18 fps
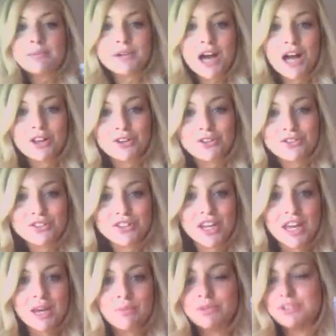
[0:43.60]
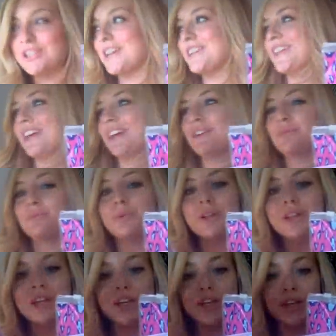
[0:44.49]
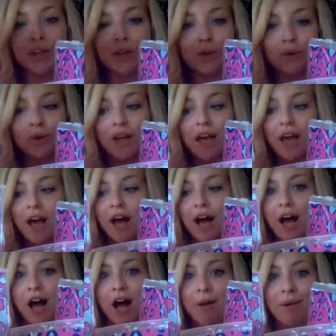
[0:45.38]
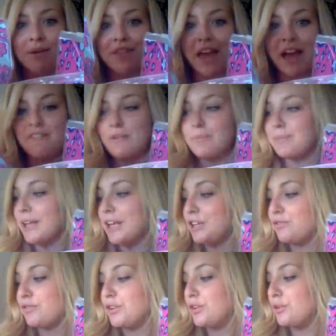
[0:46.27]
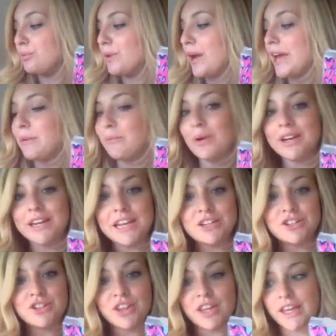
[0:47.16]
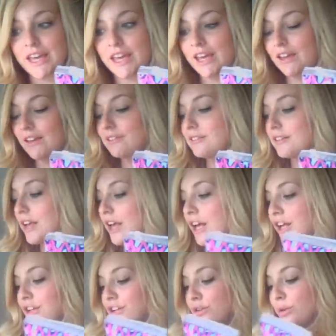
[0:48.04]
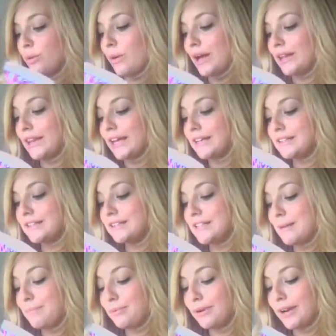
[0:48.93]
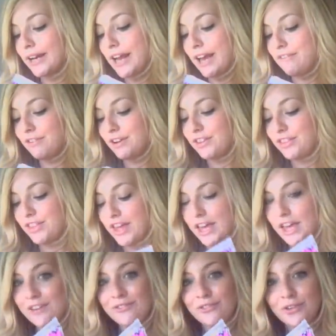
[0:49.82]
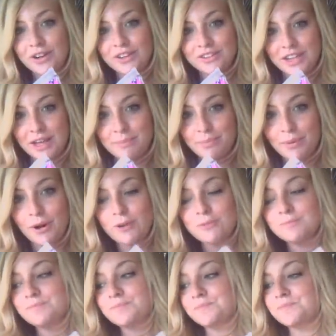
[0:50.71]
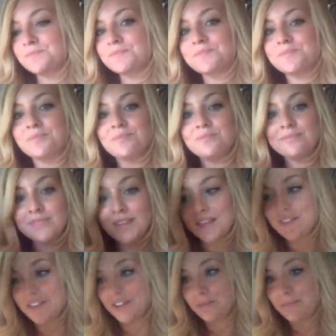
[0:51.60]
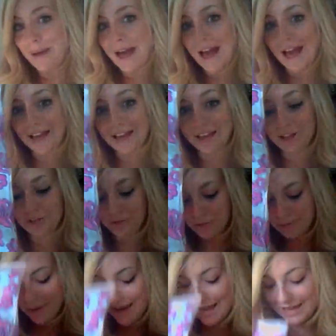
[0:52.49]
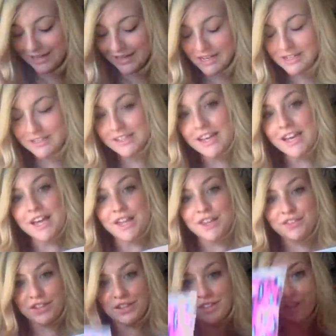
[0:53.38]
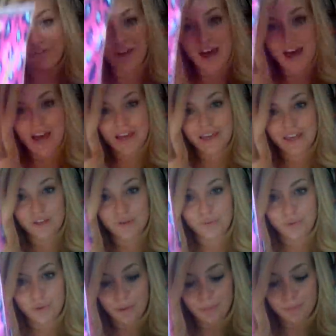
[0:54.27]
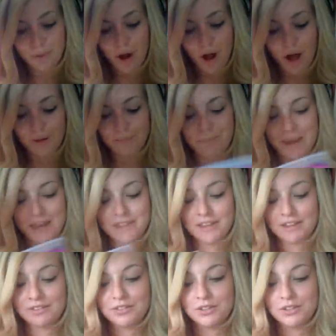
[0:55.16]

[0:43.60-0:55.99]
same color scheme, which I think is really cute, and they have a place for you to write what each thing is. So I like to separate everything. For example, this bag is for panties, this bag is for a bra and bathing